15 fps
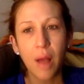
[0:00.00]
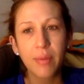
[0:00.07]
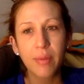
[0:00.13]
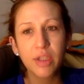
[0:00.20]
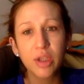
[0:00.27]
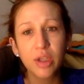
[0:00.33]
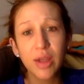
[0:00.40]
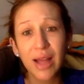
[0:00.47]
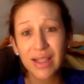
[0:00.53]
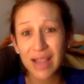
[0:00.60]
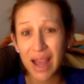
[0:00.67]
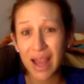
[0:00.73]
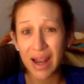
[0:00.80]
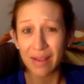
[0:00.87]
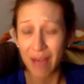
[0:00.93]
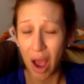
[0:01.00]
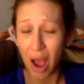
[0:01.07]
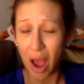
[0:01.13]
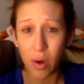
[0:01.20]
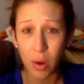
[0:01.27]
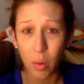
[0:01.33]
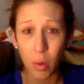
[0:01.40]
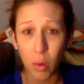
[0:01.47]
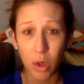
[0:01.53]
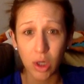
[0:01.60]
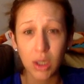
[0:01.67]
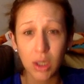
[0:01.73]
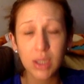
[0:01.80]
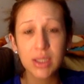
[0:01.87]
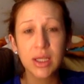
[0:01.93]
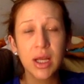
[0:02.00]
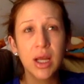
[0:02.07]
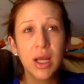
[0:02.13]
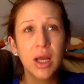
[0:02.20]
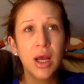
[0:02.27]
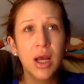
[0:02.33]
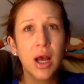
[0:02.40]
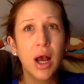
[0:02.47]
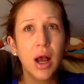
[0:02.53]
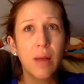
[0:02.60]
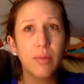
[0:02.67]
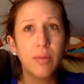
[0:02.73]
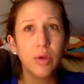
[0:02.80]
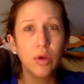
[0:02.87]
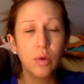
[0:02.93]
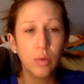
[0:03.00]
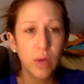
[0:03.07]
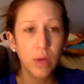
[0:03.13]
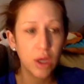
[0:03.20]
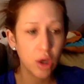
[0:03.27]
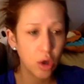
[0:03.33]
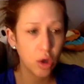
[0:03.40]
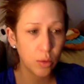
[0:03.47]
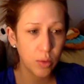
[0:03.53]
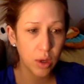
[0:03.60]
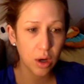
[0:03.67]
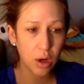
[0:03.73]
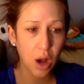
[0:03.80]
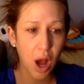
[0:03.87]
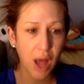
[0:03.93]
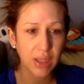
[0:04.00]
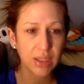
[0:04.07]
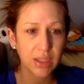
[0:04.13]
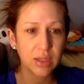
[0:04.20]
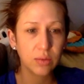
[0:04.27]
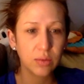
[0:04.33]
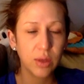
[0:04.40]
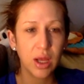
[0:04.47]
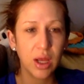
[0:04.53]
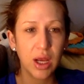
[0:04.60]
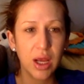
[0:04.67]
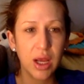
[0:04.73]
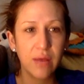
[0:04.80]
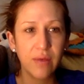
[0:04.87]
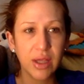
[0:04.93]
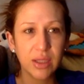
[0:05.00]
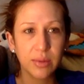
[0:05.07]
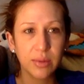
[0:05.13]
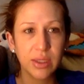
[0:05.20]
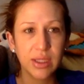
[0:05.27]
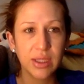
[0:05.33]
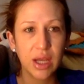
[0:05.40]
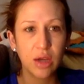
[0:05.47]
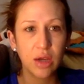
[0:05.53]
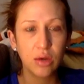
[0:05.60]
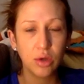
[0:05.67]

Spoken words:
So that's kind of how it works. You recoup your costs with any investments that you